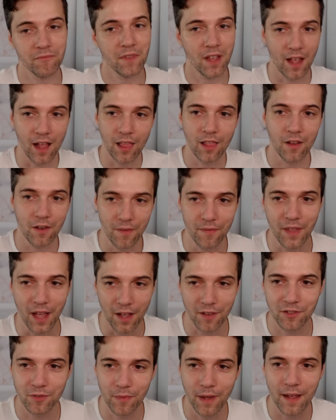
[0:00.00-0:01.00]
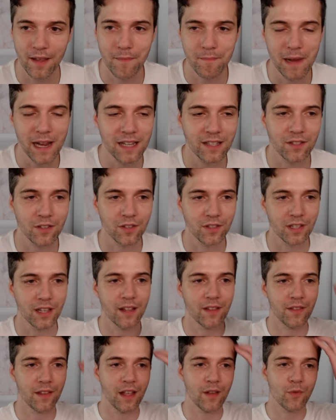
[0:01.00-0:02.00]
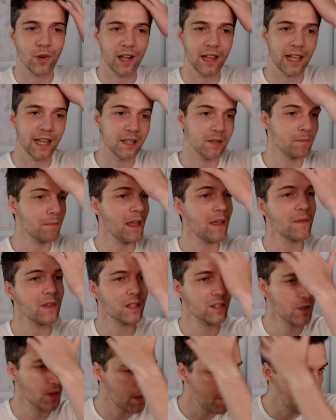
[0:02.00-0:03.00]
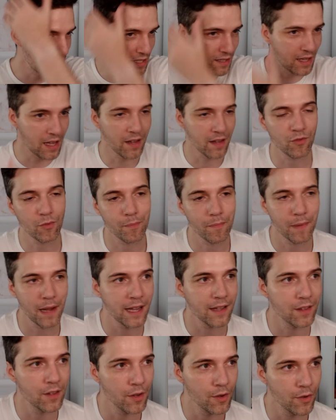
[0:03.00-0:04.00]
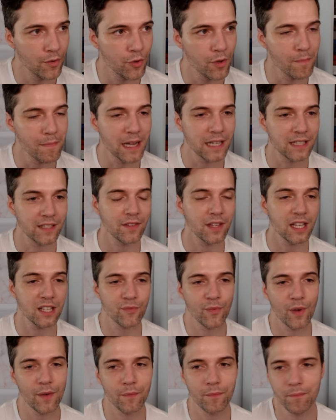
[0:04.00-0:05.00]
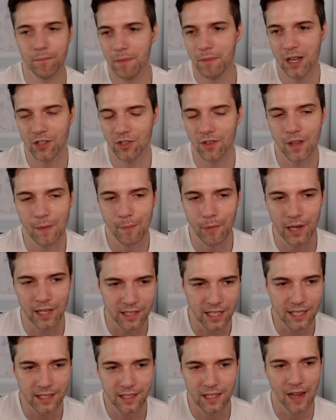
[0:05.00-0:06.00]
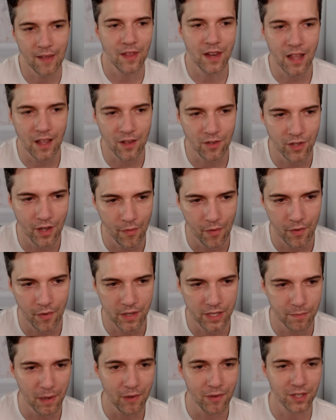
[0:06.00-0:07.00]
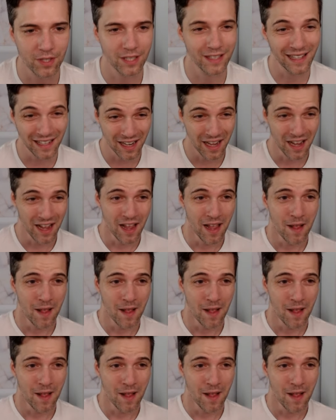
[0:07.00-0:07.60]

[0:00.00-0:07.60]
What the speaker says: lot of doubts by investors, and they realized maybe it's not the best time to invest in this one because of the volatility and the news that we were experiencing.